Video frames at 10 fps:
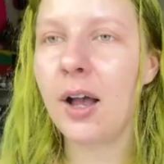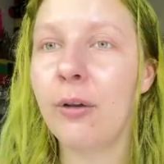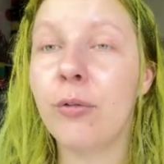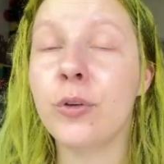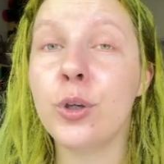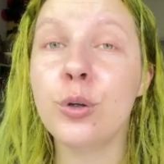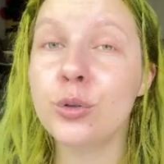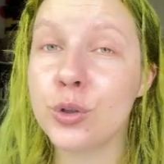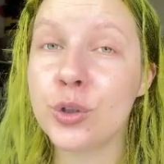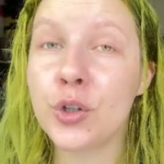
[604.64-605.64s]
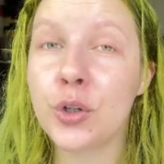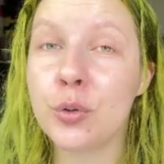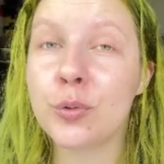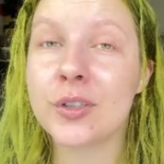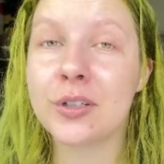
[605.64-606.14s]
I used to
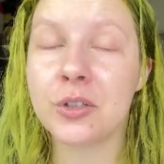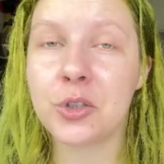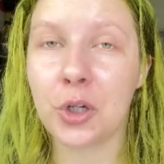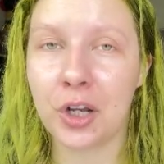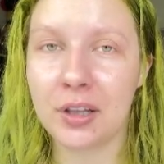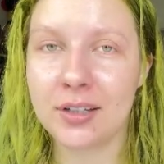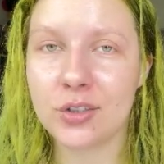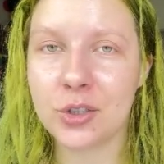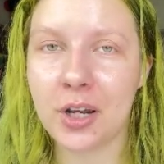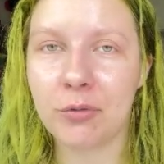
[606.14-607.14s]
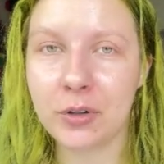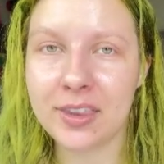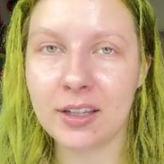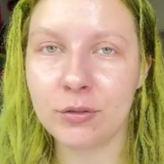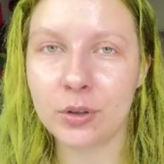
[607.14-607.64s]
use a gelish,
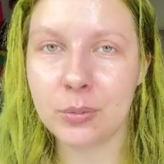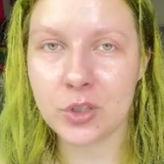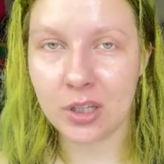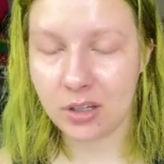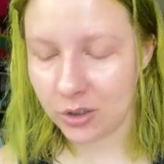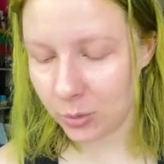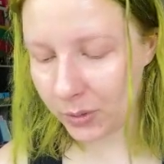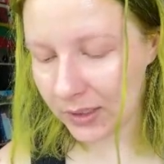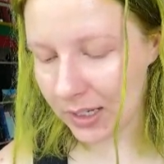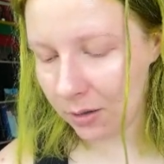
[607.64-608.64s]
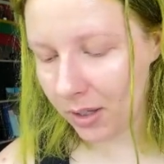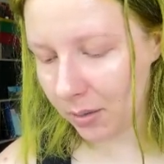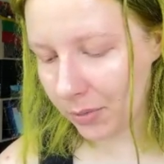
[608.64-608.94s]
everything from gelish, but now I'm